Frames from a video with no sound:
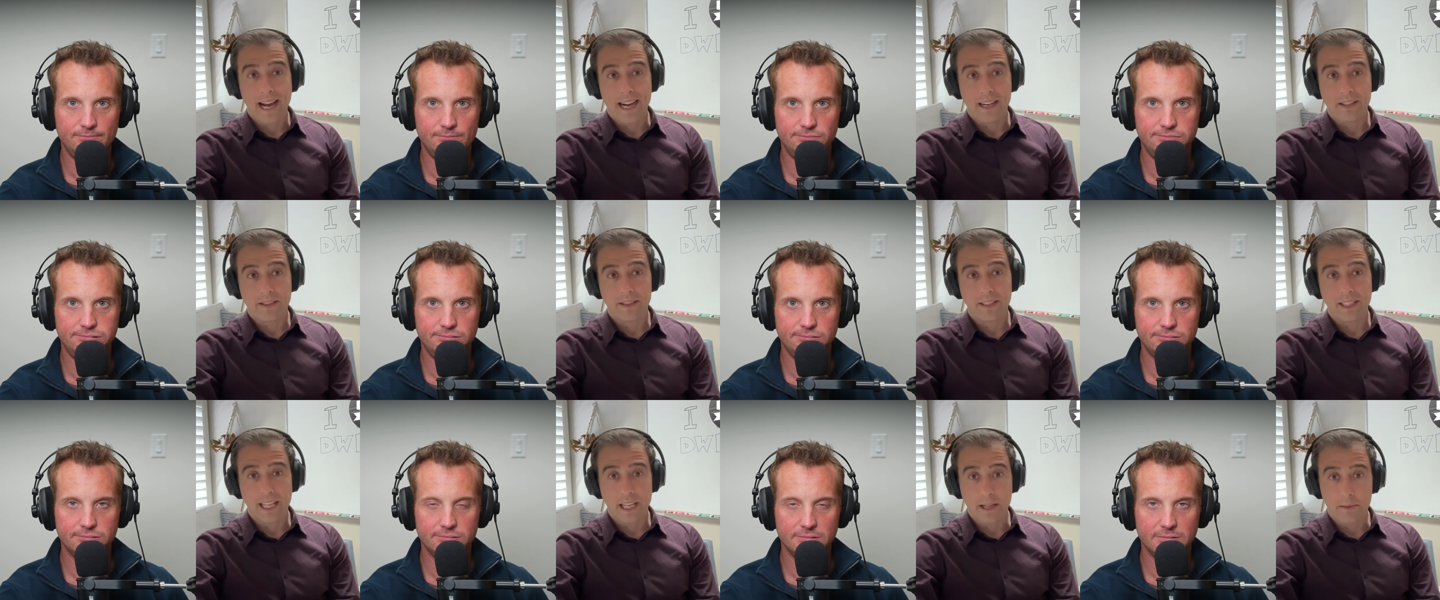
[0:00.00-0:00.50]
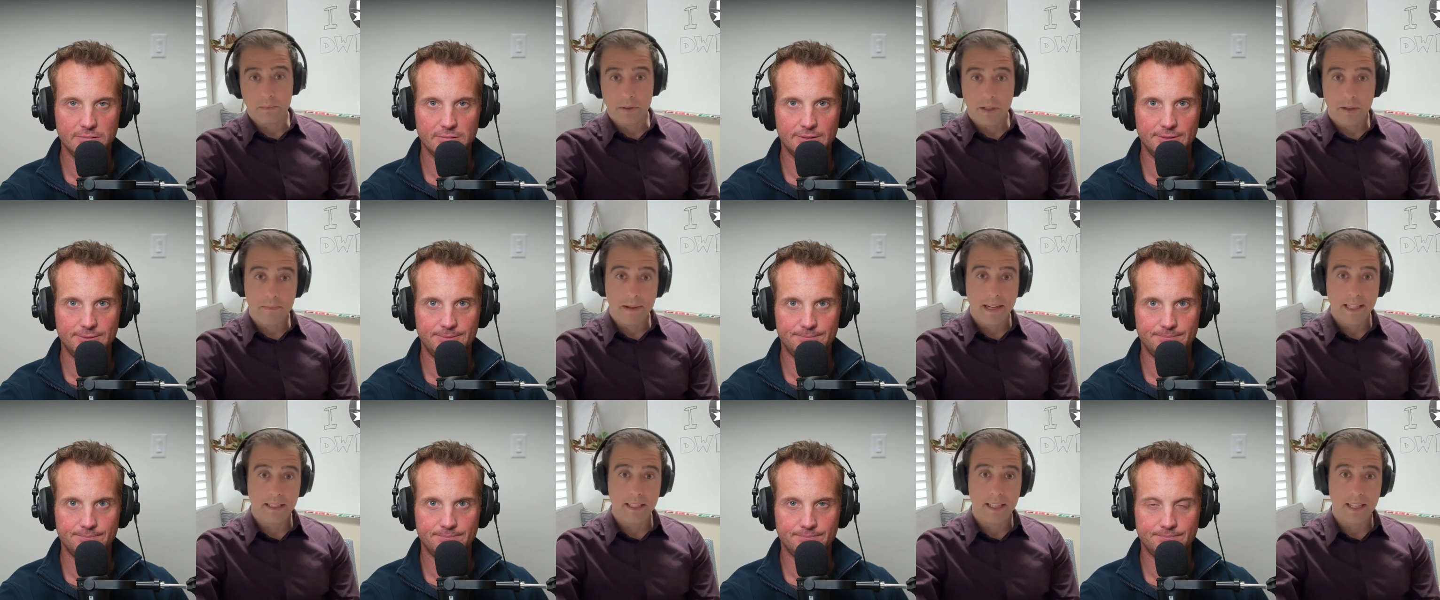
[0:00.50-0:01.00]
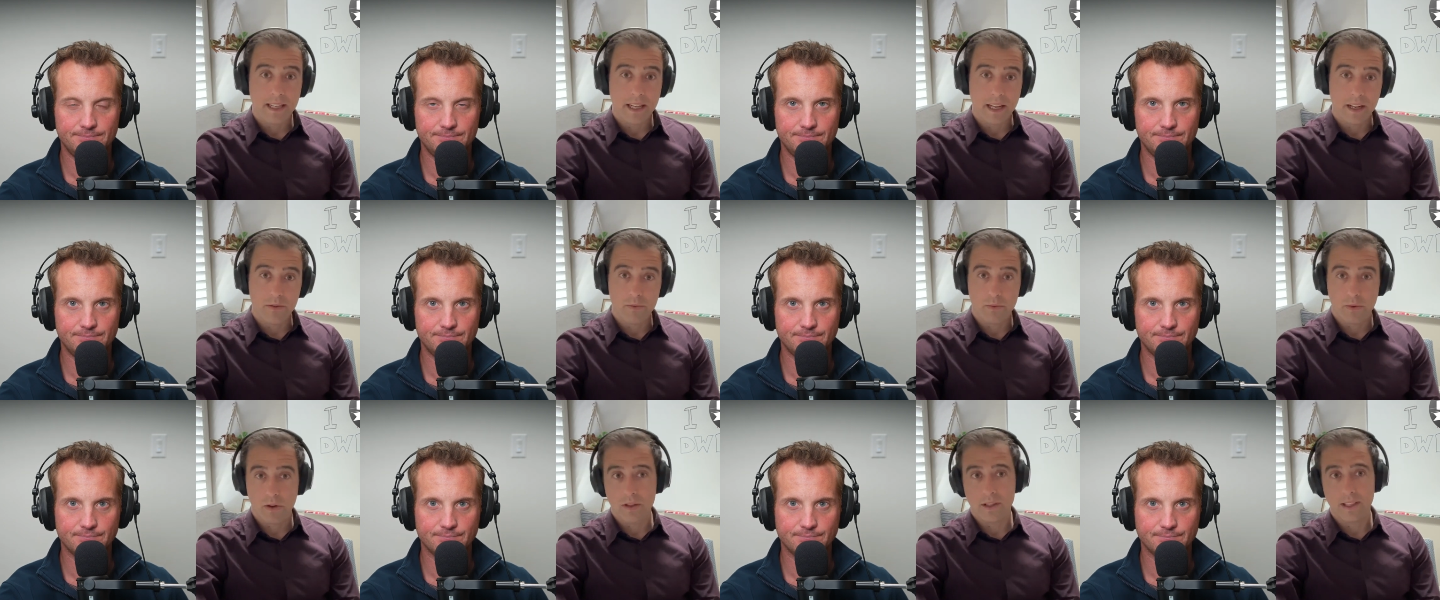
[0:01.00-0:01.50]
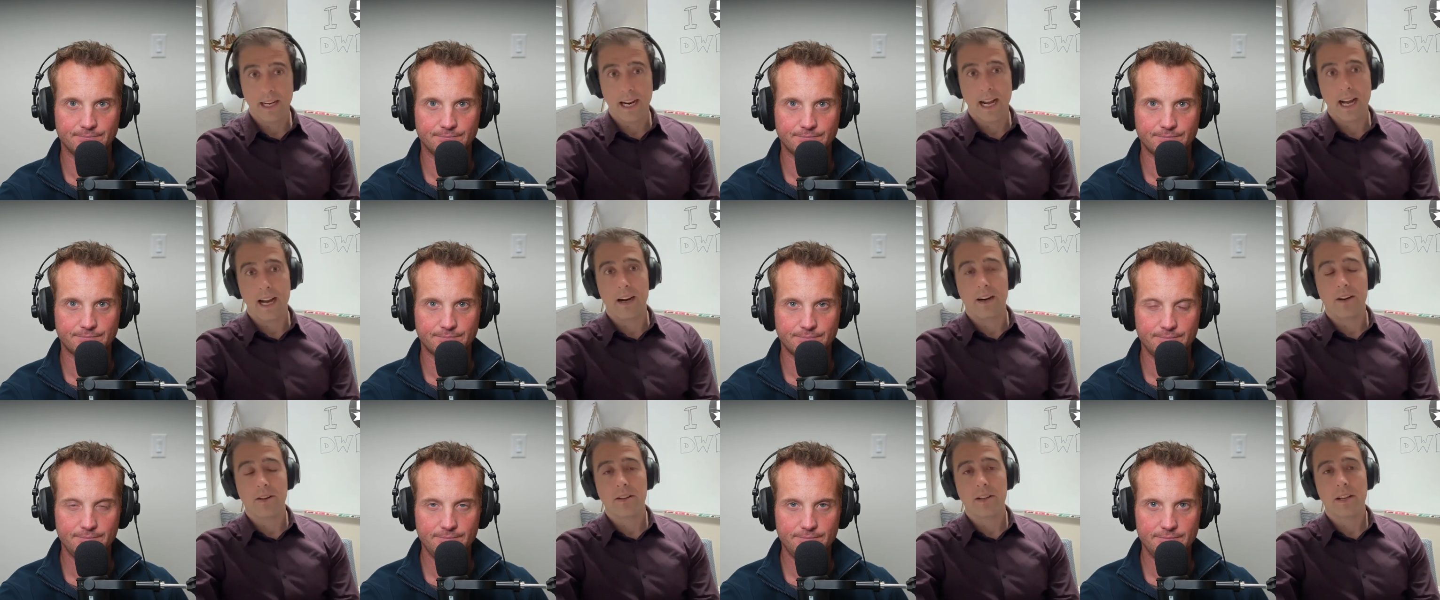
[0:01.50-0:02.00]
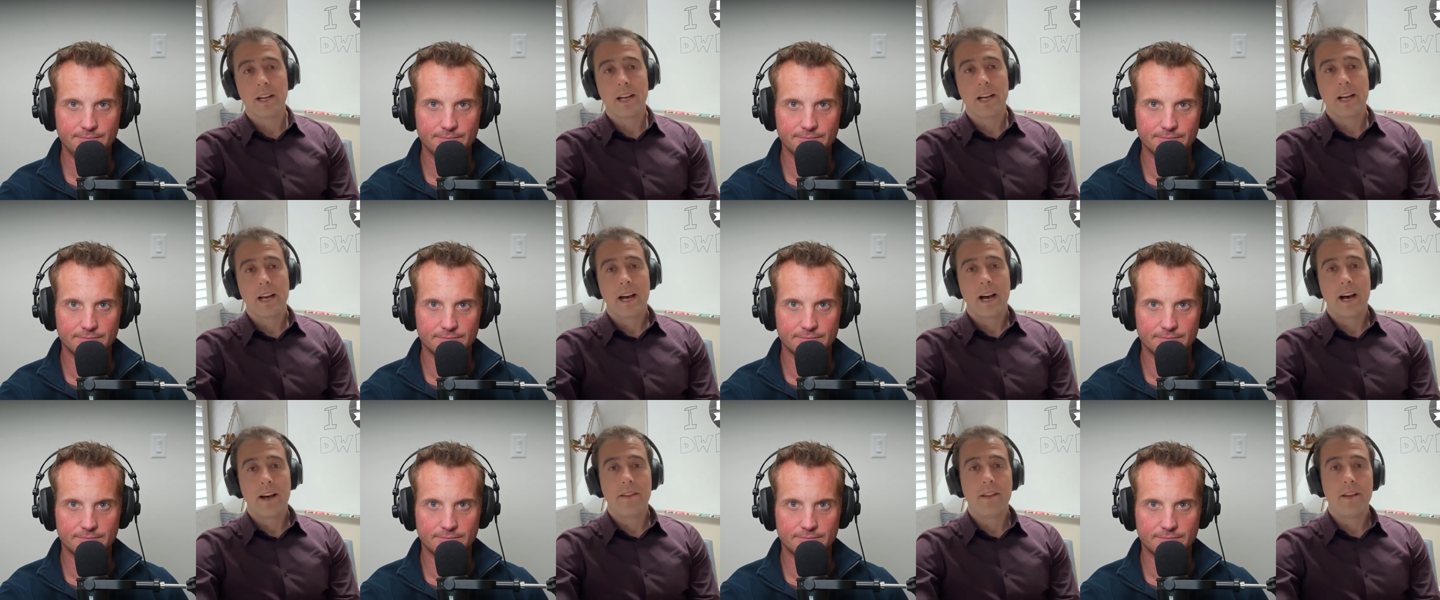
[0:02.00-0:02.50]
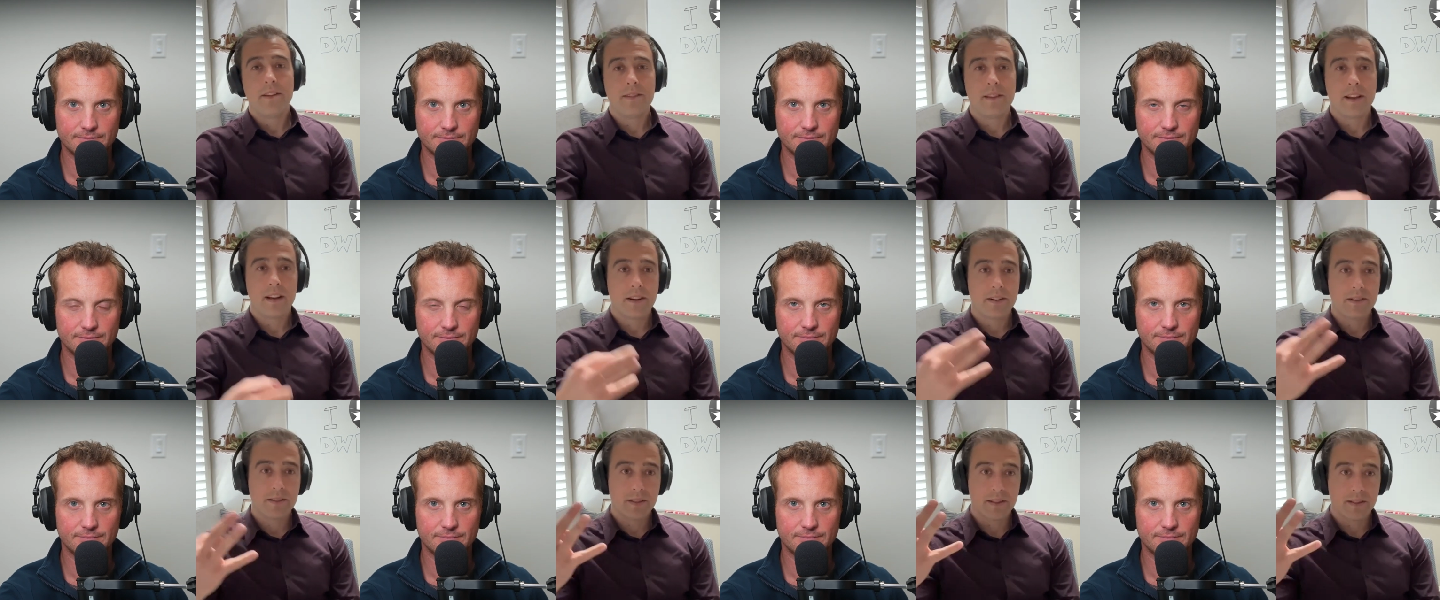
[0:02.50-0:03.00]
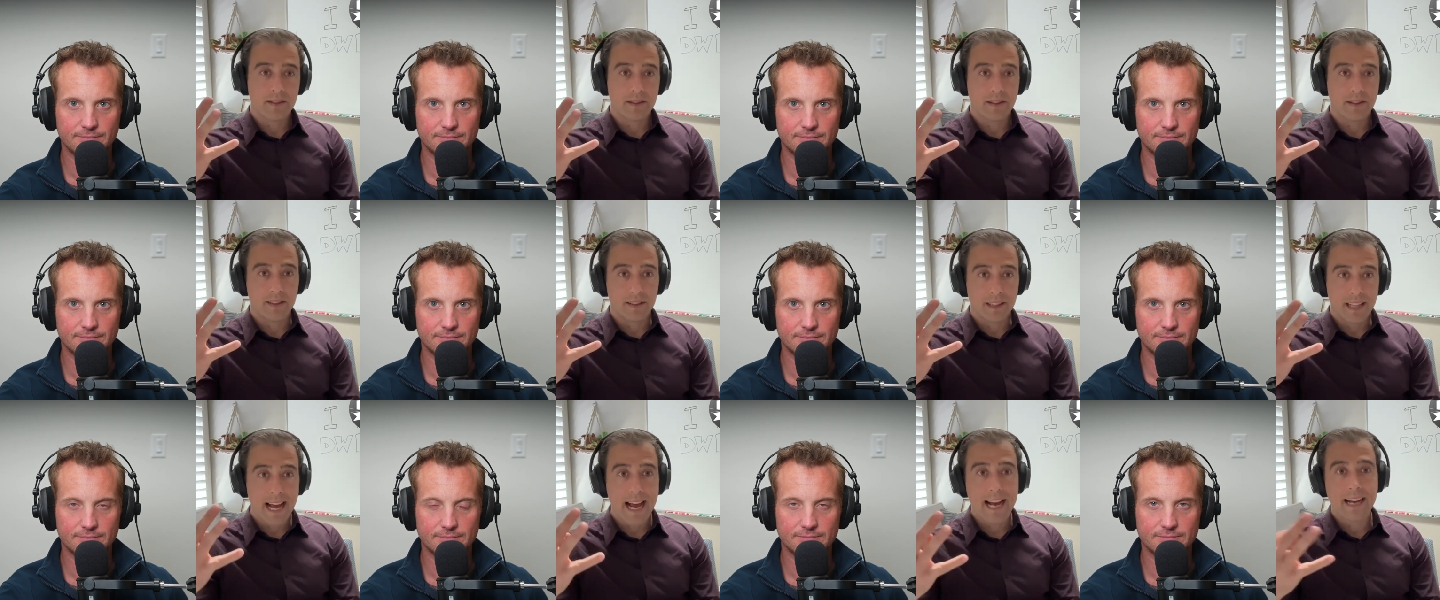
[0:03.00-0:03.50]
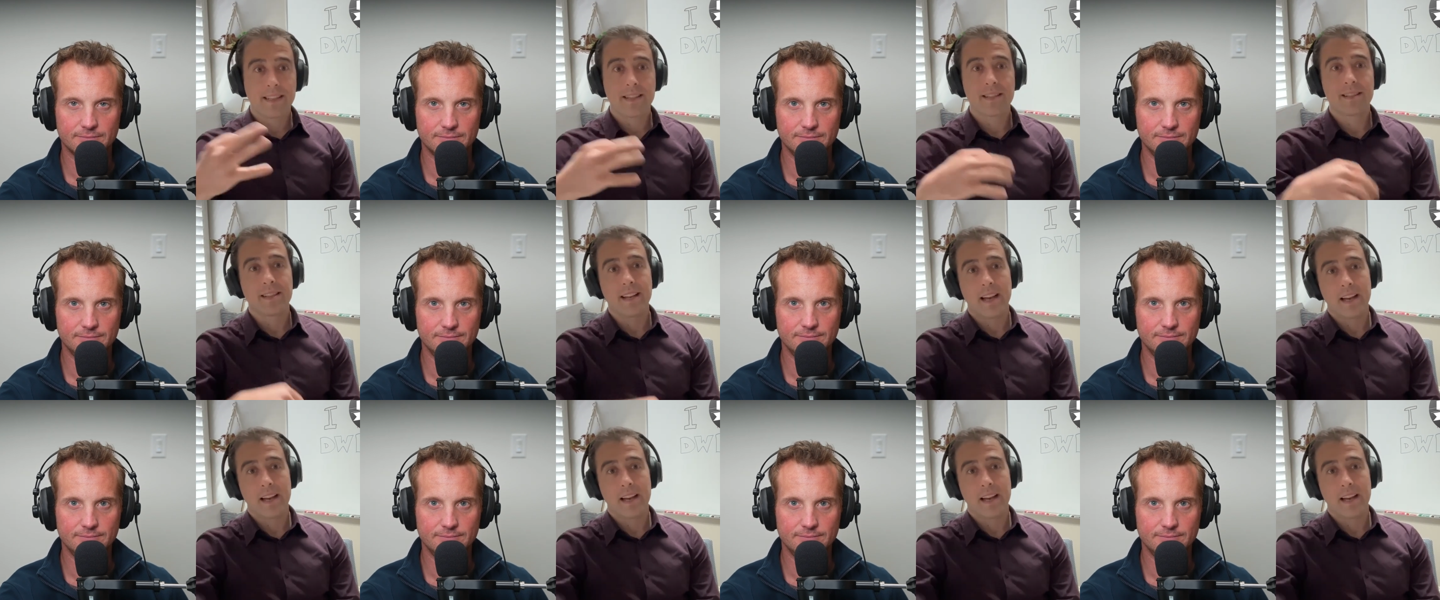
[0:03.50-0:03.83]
Speaker 1: actually implement it and roll it out. And then there's the last